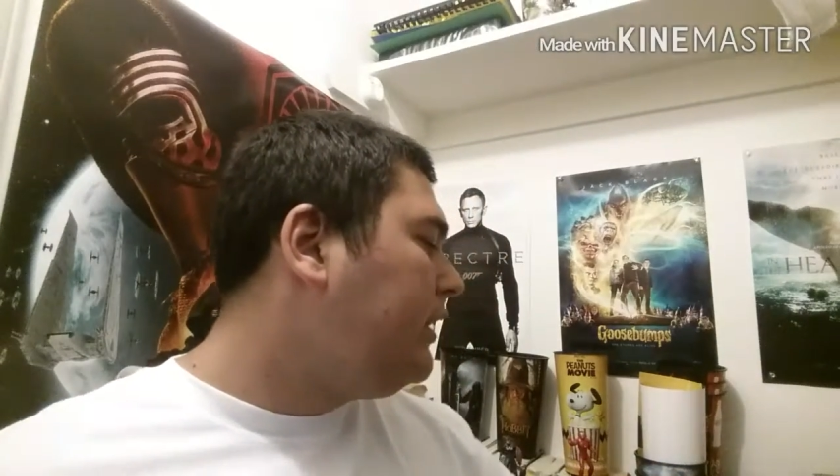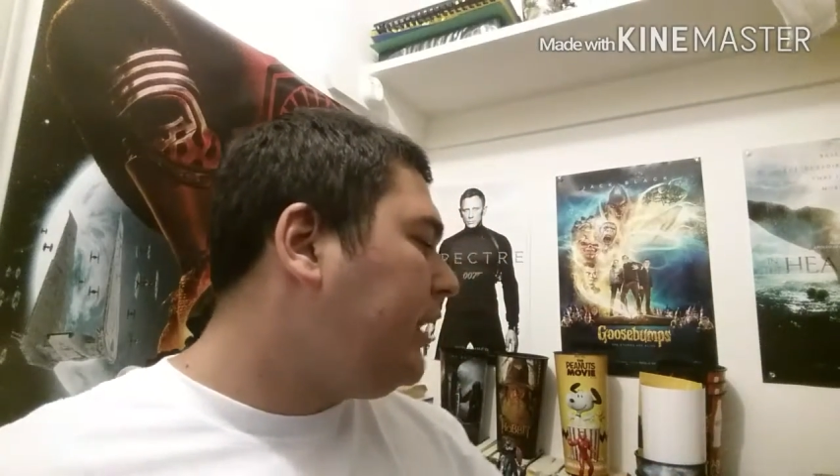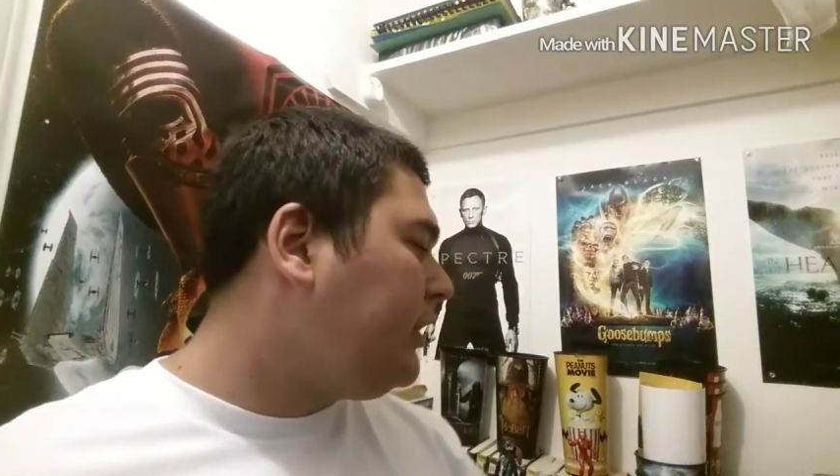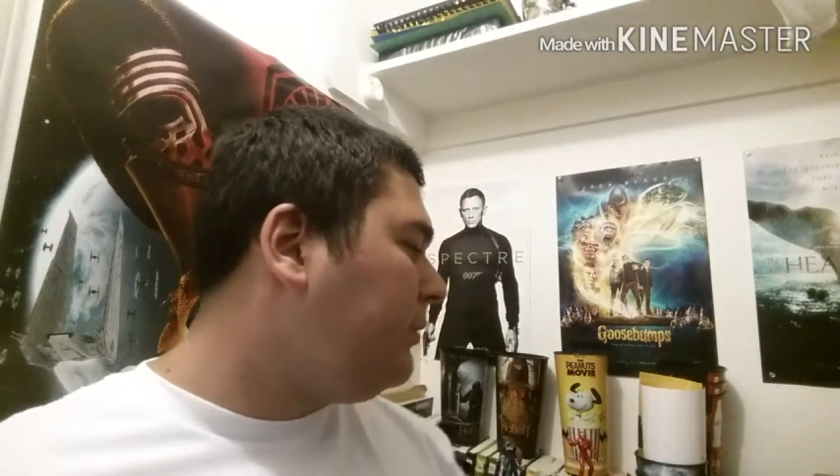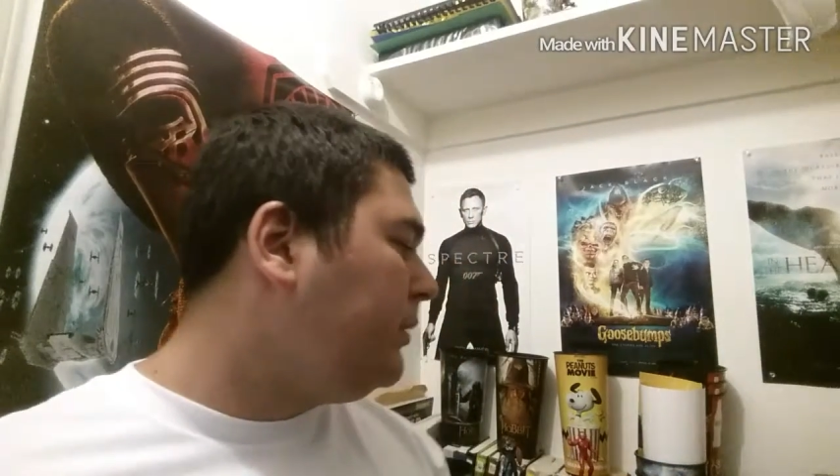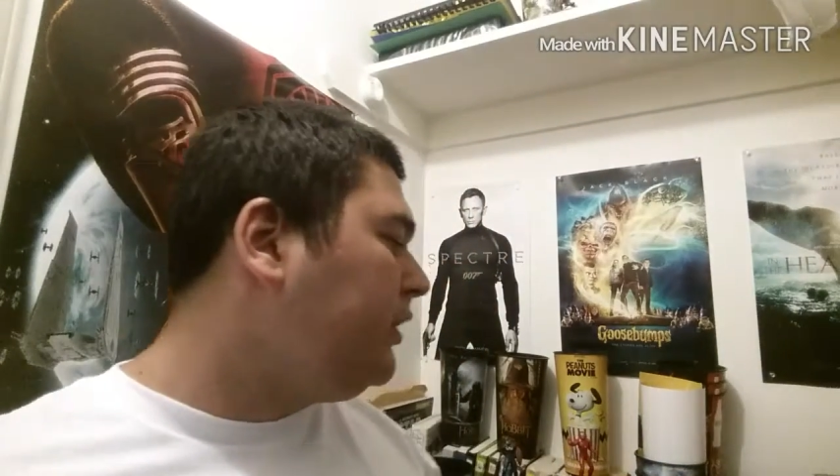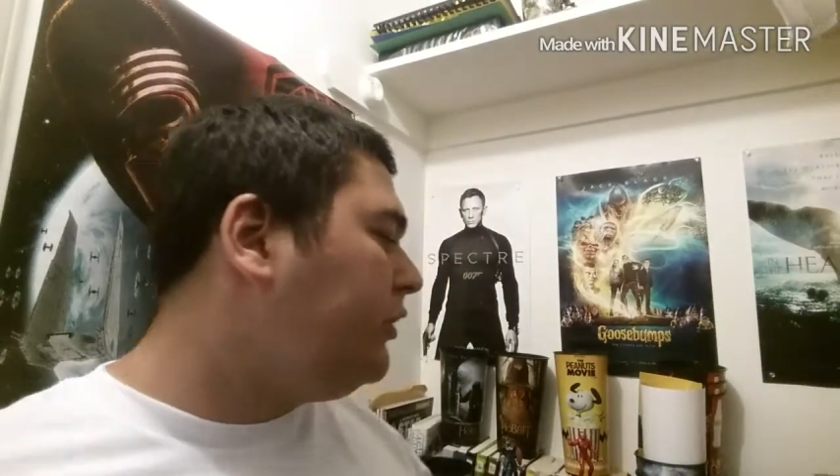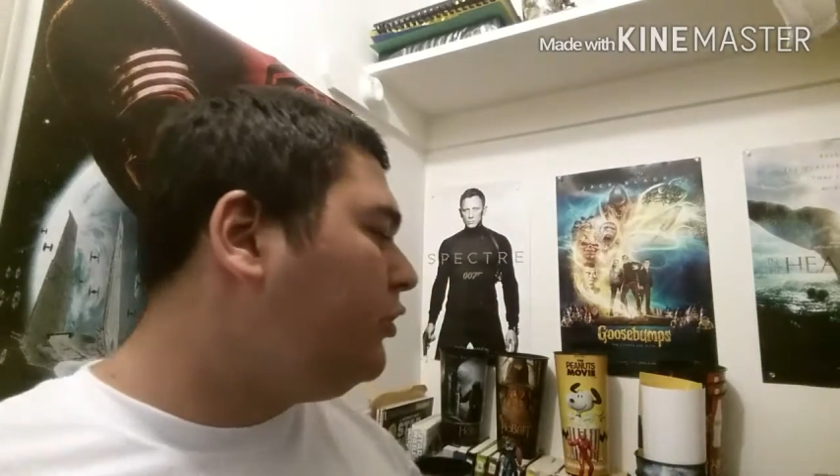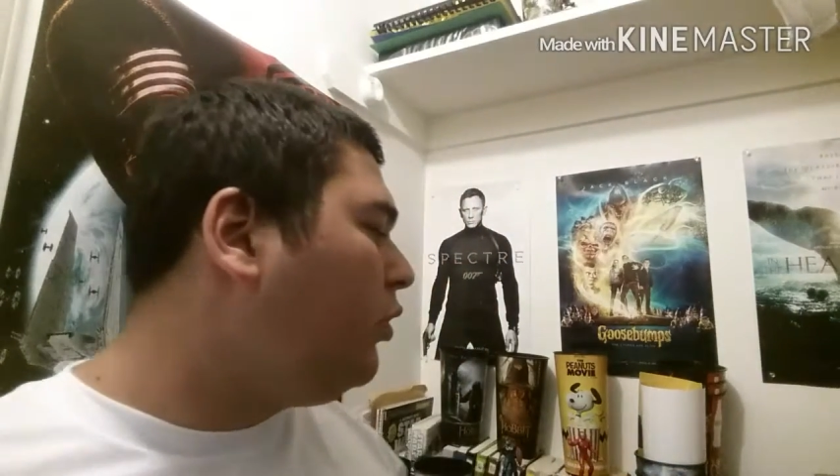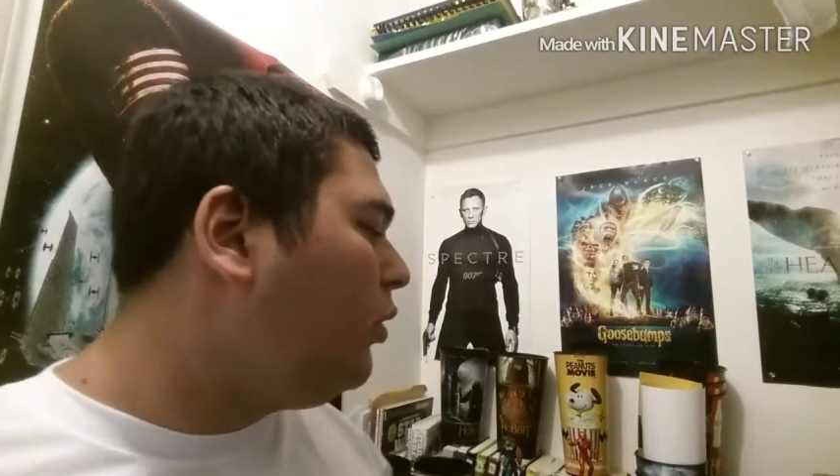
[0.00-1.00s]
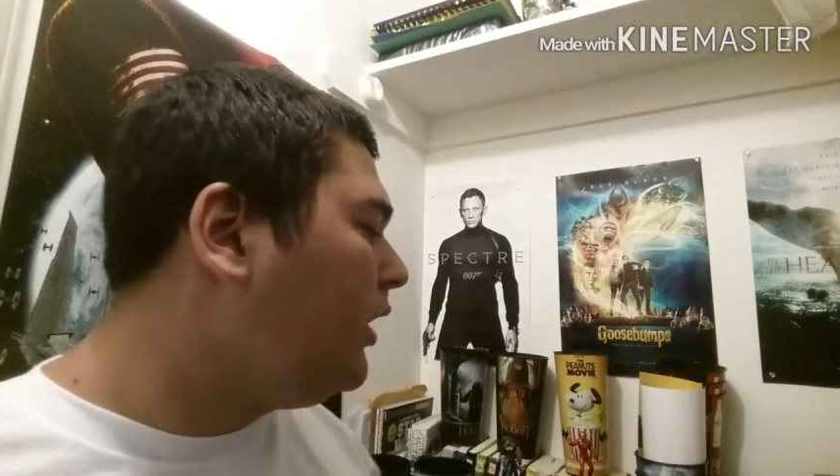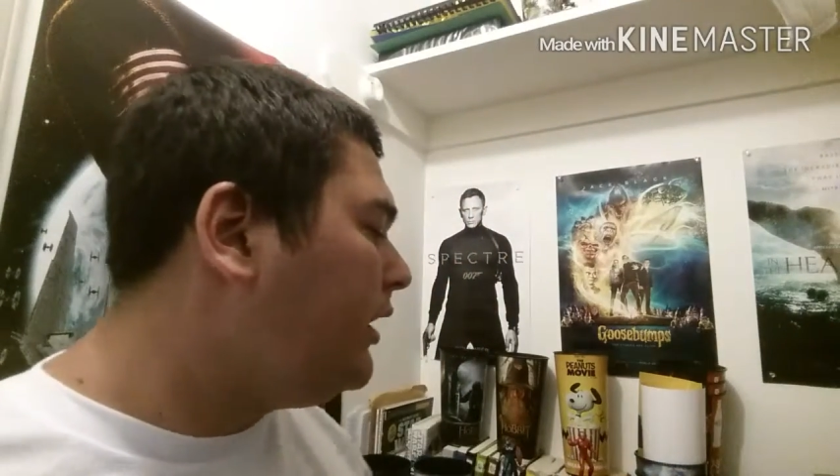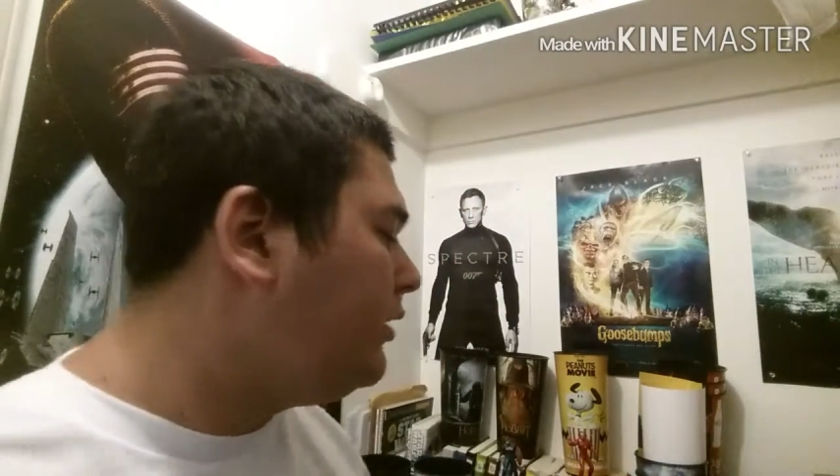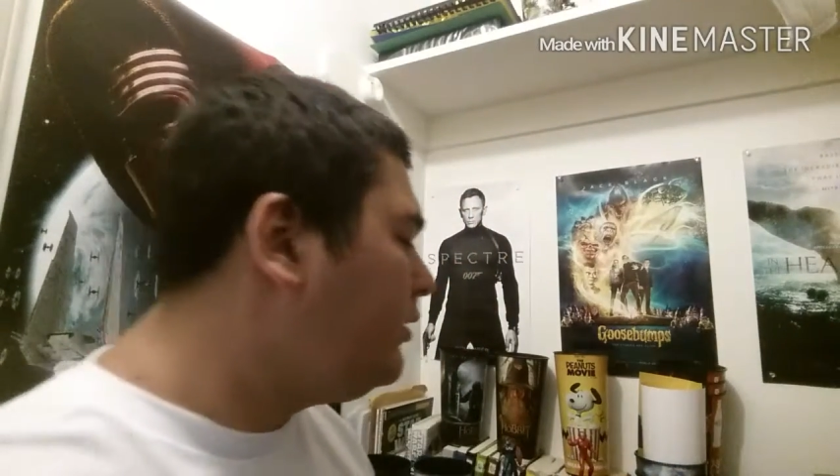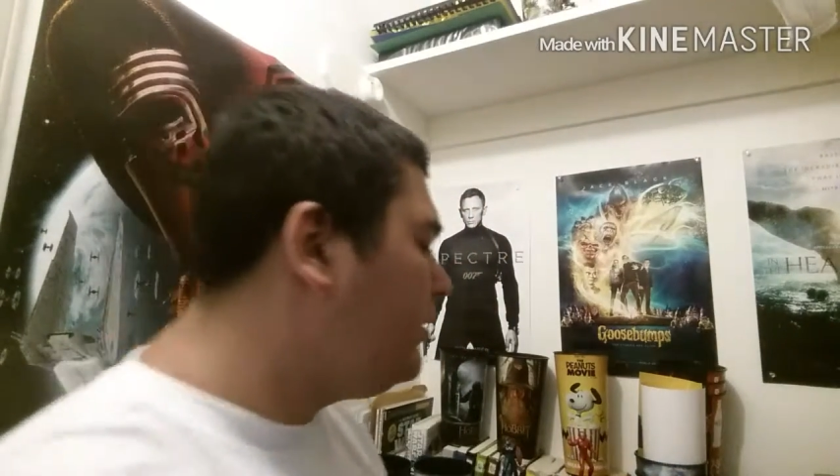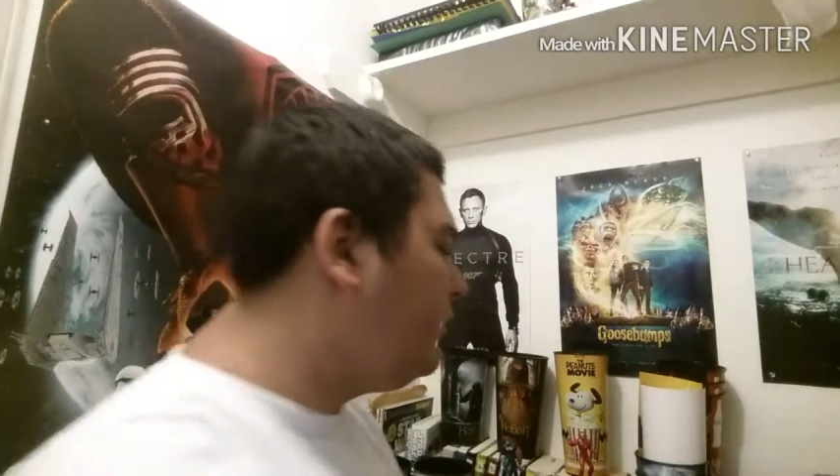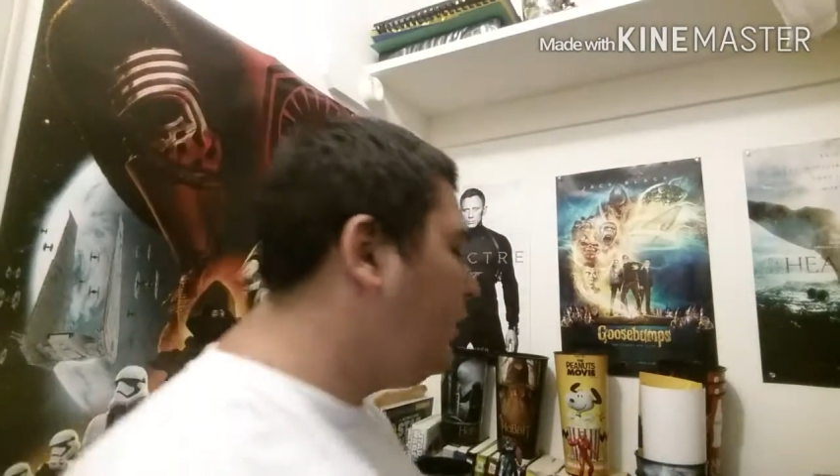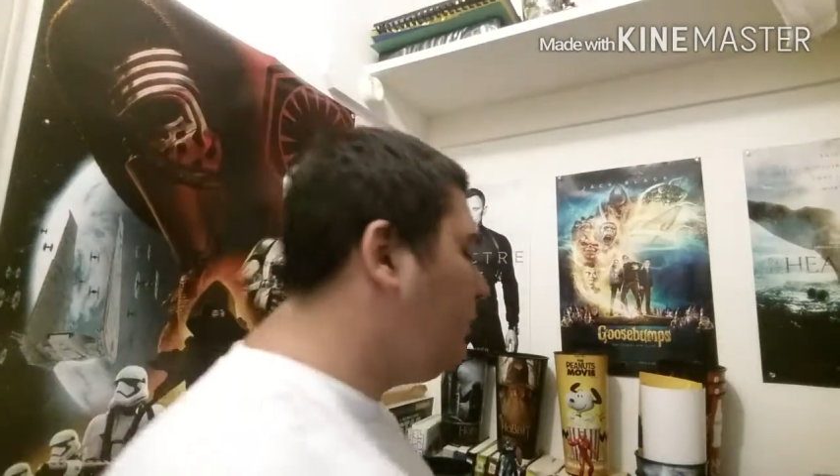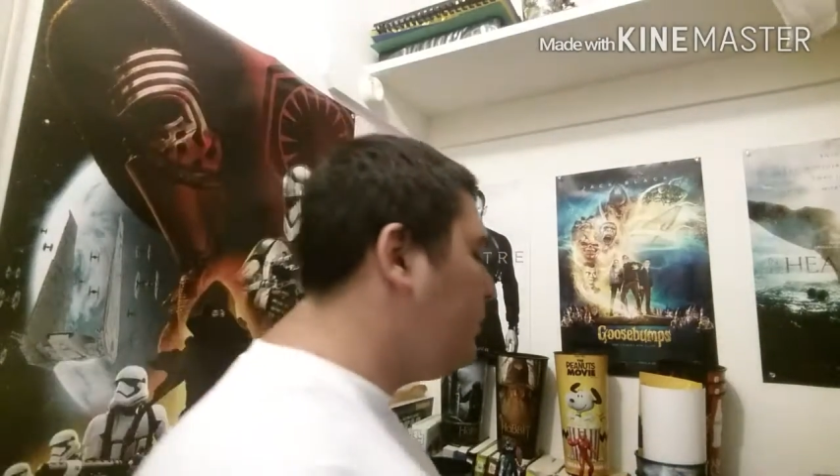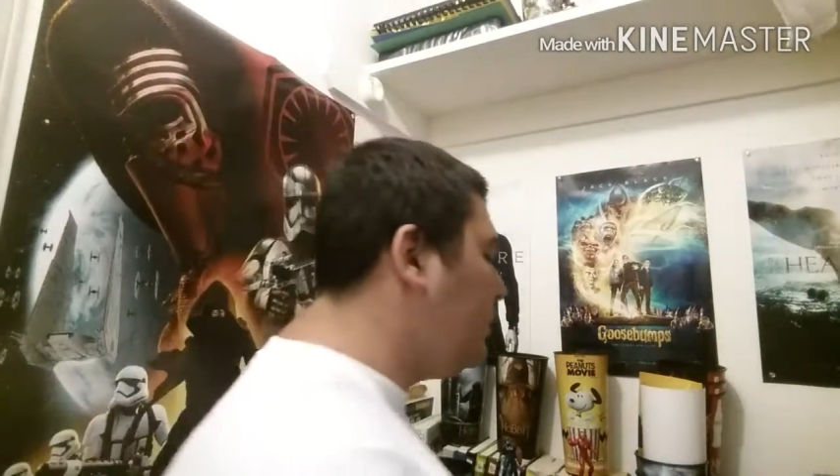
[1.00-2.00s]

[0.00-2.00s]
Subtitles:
It's actually a Minion toy. A